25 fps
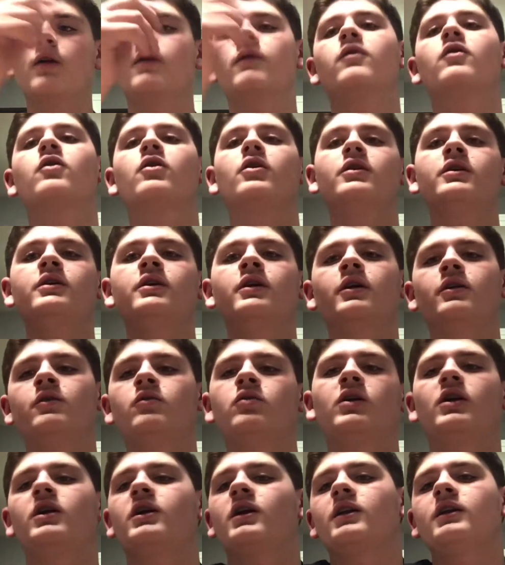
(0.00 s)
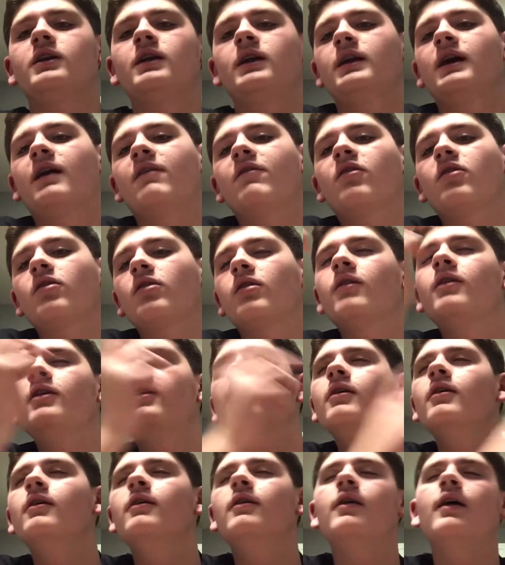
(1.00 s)
forward to 2019 obviously,
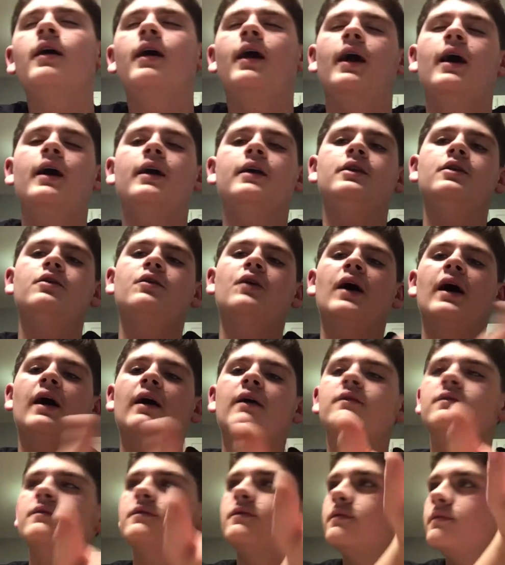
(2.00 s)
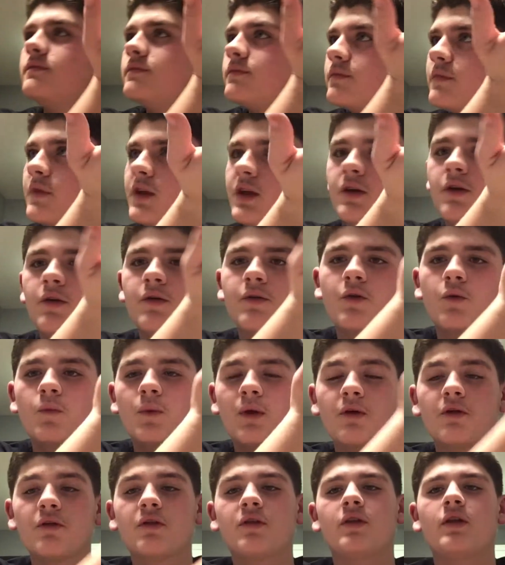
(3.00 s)
and you have the
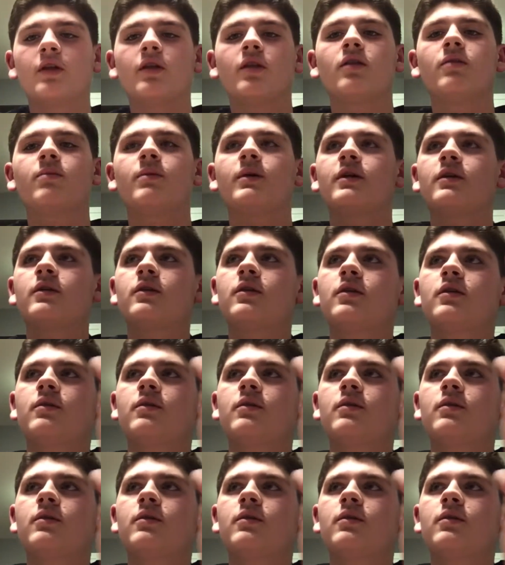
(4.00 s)
Wilsons being